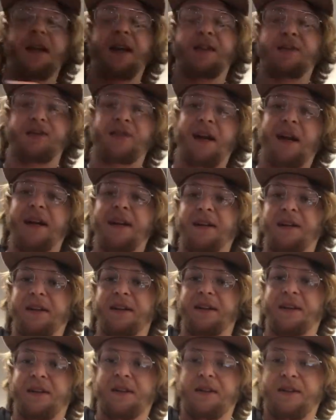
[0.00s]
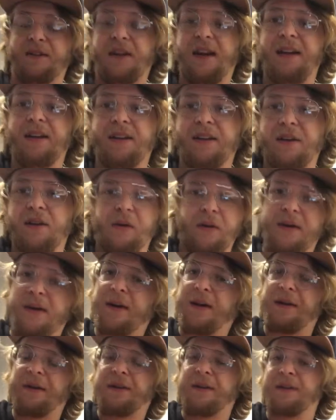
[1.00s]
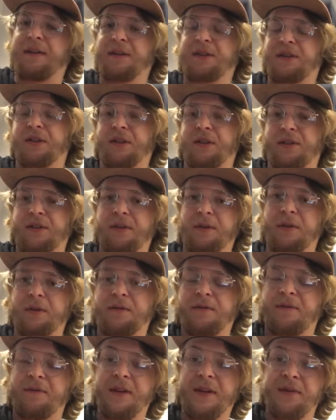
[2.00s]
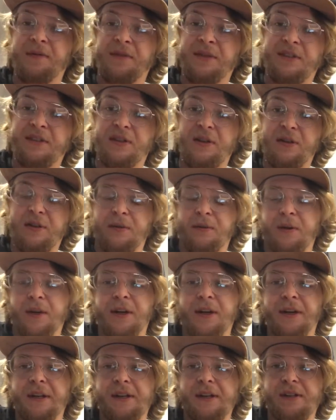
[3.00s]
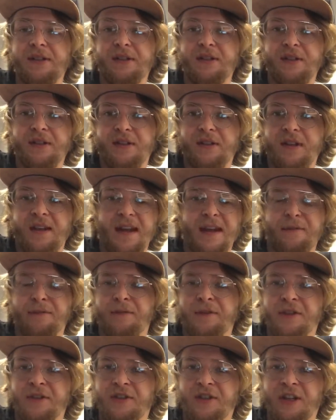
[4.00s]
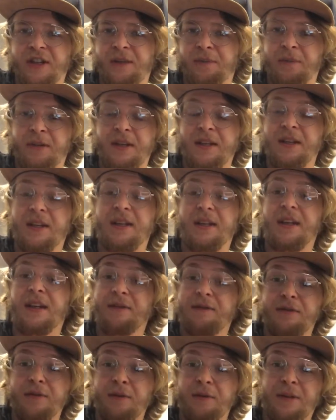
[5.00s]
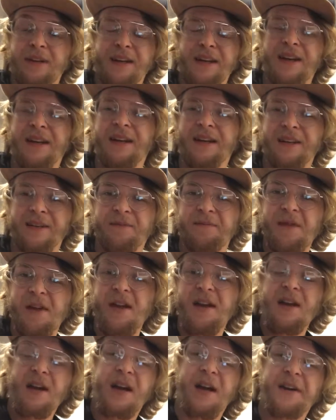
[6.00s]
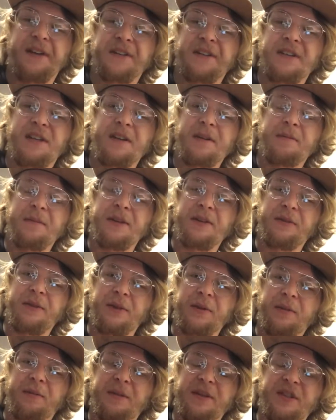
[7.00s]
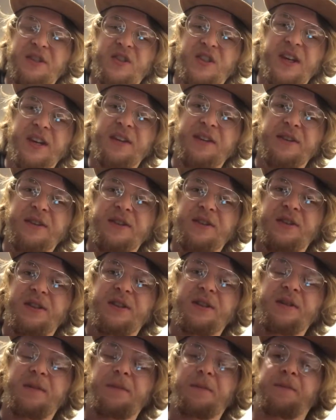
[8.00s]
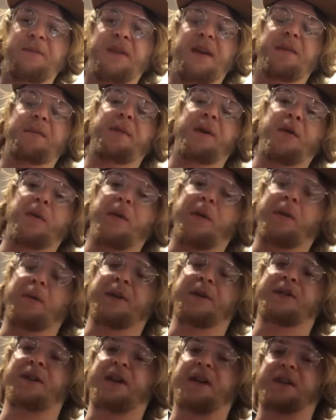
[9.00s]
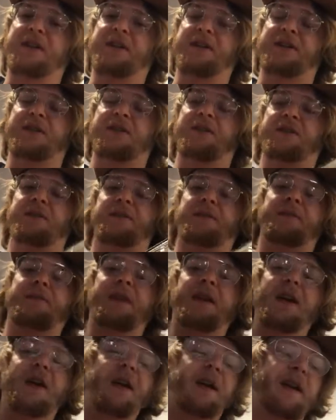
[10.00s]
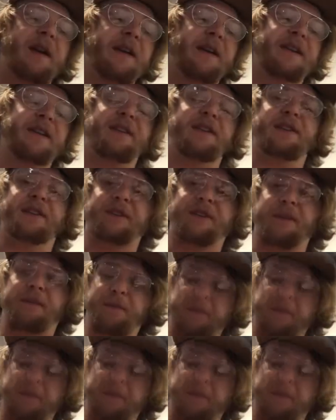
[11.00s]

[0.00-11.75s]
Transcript: And try to go around the circle of fifths to the right, just every sharp key if you can. It's going to be a little bit challenging, but what we're trying to do is